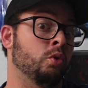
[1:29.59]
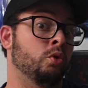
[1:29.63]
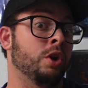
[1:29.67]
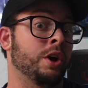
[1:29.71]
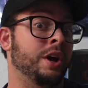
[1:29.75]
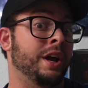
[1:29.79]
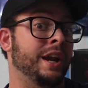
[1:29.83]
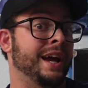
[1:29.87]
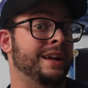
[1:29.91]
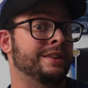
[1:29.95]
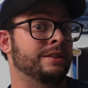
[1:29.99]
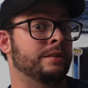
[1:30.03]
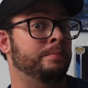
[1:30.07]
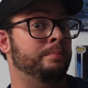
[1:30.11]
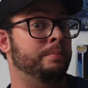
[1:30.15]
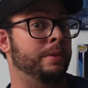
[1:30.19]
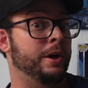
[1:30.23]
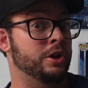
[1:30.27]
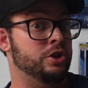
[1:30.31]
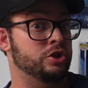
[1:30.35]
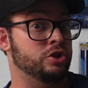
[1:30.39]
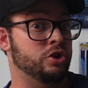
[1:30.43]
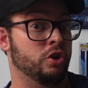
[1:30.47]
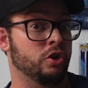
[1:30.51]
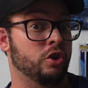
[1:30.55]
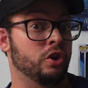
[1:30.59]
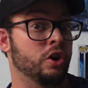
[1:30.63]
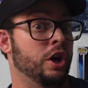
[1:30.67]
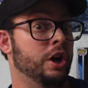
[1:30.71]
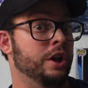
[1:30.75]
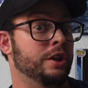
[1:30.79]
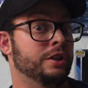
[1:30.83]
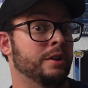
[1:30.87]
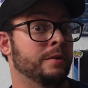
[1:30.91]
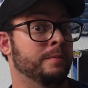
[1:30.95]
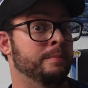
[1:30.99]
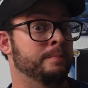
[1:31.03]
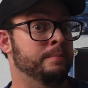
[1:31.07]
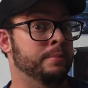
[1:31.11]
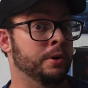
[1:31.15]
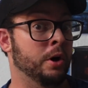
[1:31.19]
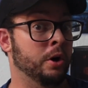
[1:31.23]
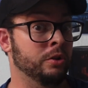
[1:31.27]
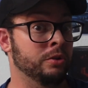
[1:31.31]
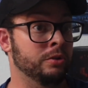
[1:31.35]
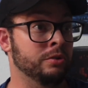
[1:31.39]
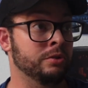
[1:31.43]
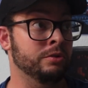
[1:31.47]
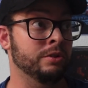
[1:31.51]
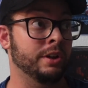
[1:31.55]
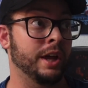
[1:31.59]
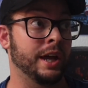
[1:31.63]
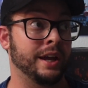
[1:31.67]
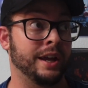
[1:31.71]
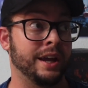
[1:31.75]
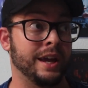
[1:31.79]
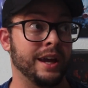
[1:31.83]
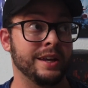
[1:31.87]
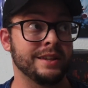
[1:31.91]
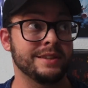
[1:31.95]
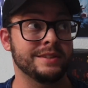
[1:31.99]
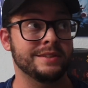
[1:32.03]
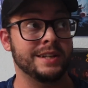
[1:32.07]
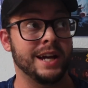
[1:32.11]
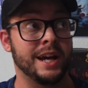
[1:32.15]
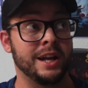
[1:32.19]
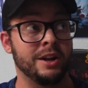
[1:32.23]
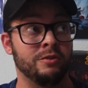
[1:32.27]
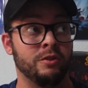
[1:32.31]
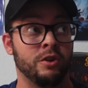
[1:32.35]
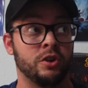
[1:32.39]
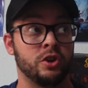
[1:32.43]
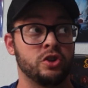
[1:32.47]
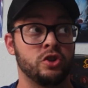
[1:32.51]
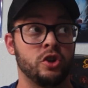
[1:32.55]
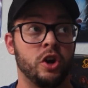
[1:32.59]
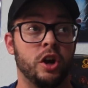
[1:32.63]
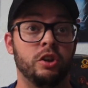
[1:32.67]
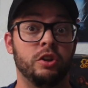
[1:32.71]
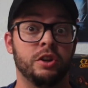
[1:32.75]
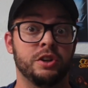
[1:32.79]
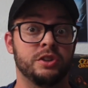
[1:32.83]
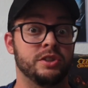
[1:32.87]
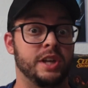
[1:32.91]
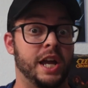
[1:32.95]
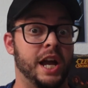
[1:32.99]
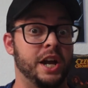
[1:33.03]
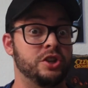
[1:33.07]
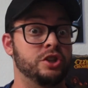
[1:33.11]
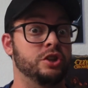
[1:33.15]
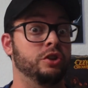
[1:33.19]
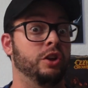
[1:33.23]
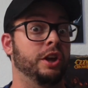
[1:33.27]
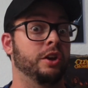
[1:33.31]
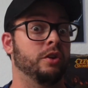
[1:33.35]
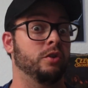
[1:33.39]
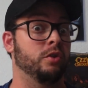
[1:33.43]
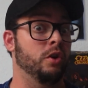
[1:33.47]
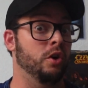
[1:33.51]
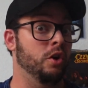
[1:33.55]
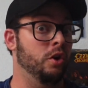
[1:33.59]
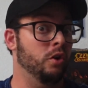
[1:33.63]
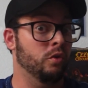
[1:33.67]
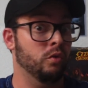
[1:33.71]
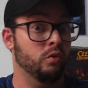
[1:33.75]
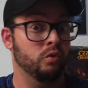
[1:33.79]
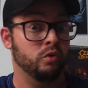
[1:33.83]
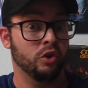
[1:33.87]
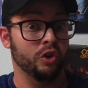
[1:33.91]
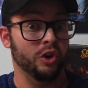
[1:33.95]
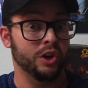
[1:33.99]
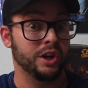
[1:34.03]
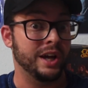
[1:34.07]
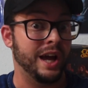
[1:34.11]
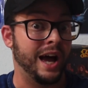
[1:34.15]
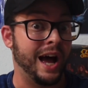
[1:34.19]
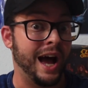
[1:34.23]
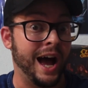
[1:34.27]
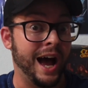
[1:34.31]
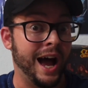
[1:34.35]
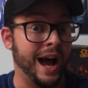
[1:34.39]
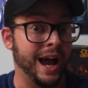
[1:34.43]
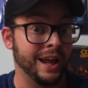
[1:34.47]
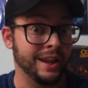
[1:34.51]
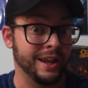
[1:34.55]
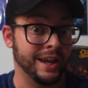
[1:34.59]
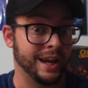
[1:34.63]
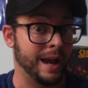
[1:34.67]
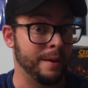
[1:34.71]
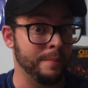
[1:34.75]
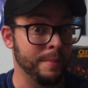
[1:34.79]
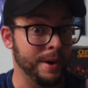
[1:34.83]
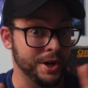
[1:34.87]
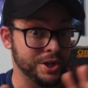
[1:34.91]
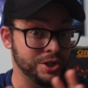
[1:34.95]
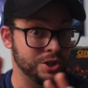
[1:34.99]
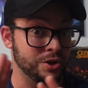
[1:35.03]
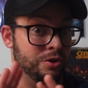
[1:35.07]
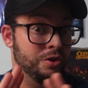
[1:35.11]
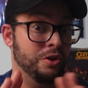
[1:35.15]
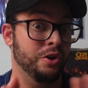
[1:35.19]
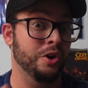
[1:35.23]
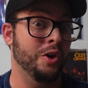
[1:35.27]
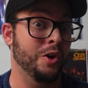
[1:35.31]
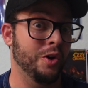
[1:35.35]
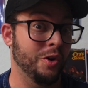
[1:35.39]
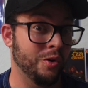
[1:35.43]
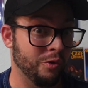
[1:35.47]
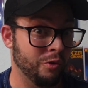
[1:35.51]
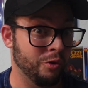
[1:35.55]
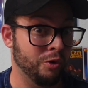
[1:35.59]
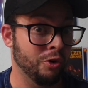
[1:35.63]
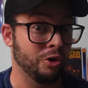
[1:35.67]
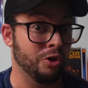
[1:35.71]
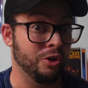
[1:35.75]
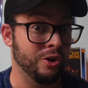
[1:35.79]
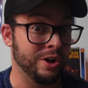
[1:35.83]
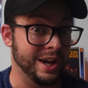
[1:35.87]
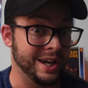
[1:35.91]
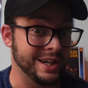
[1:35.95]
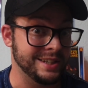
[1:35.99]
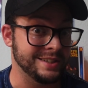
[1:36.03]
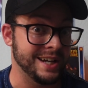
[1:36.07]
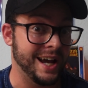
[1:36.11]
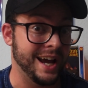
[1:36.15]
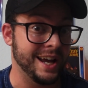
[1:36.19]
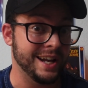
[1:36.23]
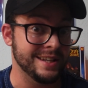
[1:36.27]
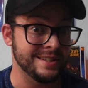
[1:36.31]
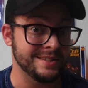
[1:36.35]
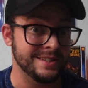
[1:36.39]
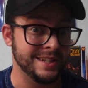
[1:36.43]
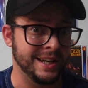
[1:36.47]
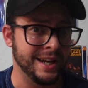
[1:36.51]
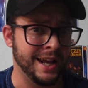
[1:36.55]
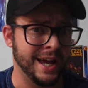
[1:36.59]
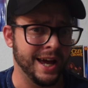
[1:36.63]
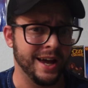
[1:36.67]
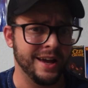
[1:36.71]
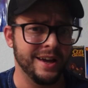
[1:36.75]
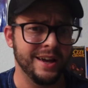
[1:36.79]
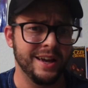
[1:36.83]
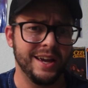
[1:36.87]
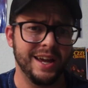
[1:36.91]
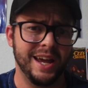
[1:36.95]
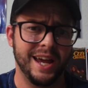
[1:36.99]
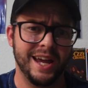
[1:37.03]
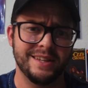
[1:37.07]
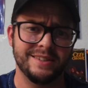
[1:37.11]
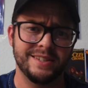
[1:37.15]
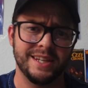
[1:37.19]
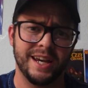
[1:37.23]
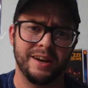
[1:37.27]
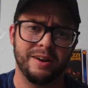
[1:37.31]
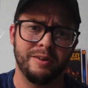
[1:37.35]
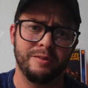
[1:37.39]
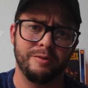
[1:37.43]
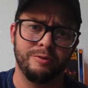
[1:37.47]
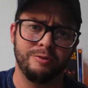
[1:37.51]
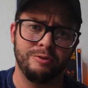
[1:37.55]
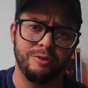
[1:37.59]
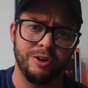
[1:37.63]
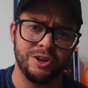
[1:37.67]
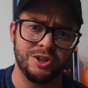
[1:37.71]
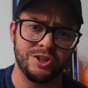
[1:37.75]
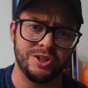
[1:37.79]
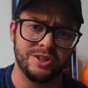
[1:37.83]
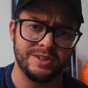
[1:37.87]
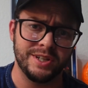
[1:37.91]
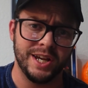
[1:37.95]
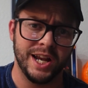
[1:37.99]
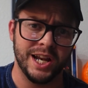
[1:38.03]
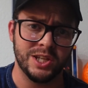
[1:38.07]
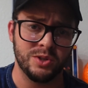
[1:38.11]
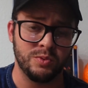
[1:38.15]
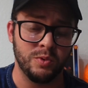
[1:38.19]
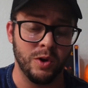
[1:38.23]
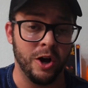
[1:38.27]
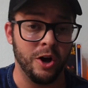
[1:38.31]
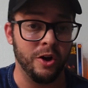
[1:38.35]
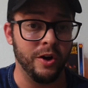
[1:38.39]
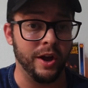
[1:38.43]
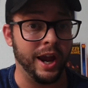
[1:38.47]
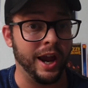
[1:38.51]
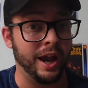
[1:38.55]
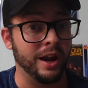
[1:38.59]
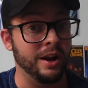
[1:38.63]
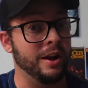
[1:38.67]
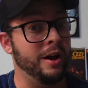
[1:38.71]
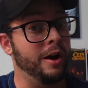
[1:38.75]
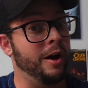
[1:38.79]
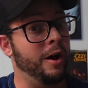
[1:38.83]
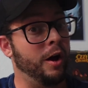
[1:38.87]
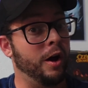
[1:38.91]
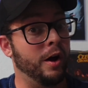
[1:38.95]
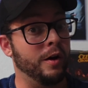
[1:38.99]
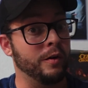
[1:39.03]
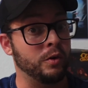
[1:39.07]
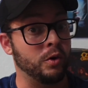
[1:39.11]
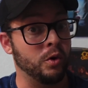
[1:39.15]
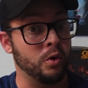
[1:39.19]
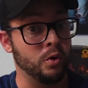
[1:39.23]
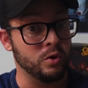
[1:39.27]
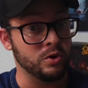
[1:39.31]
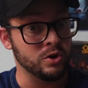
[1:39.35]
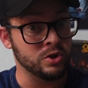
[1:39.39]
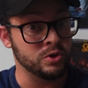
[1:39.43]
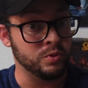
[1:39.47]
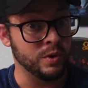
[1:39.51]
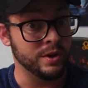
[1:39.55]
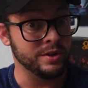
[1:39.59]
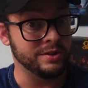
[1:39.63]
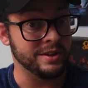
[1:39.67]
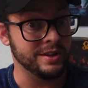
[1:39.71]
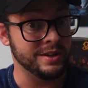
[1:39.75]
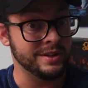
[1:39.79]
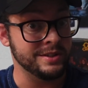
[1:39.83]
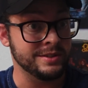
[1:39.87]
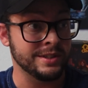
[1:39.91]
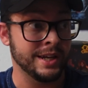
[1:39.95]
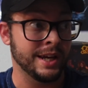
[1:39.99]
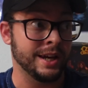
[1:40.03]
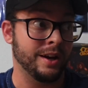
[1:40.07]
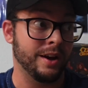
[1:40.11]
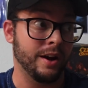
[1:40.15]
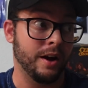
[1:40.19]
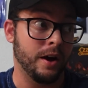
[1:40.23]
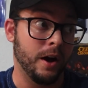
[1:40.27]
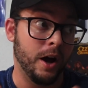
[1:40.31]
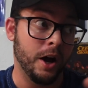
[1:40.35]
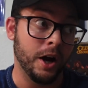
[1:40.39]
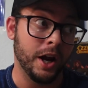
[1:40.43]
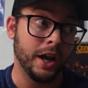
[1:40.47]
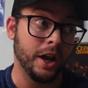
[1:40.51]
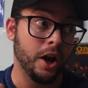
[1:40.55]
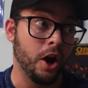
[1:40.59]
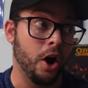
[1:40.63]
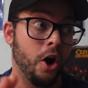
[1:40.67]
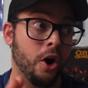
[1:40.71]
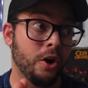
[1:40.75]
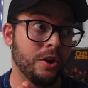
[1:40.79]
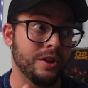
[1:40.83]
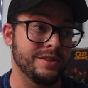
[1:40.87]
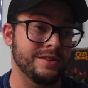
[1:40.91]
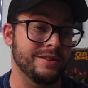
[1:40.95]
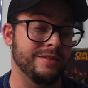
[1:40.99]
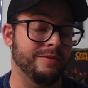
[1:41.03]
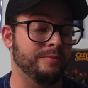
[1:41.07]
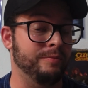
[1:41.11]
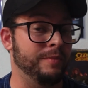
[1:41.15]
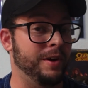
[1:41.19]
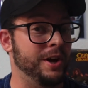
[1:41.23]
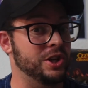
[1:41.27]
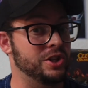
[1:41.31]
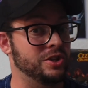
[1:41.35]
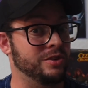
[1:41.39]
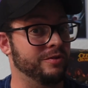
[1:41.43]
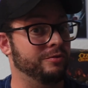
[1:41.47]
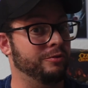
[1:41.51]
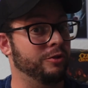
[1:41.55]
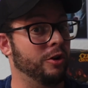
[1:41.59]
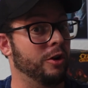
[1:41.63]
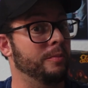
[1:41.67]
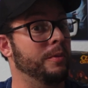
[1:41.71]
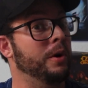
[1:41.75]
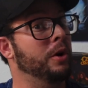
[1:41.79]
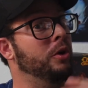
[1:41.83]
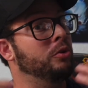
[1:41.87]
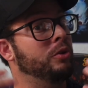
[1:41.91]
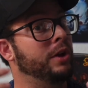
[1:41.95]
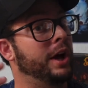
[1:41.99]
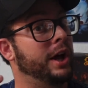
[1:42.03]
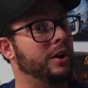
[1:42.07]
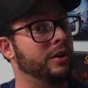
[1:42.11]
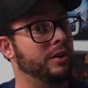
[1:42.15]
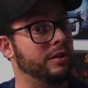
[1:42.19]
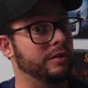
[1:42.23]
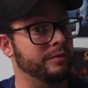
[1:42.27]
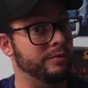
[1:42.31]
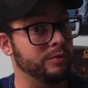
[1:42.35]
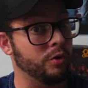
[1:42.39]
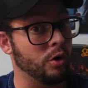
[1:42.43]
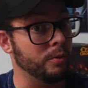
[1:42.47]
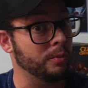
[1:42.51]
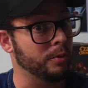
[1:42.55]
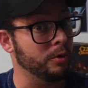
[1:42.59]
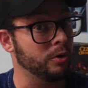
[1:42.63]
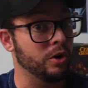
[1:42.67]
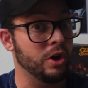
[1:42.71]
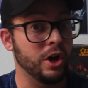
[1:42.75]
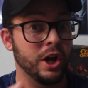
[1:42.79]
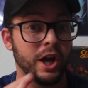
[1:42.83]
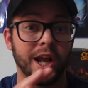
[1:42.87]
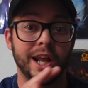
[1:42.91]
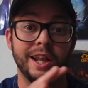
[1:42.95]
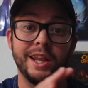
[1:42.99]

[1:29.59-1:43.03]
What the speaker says: Looking at the picture, the building inside the restaurant looks actually really high. I'm actually really excited to see that. It's French design as well. And of course with this, I'm gonna get all this information from Atlanta Informer.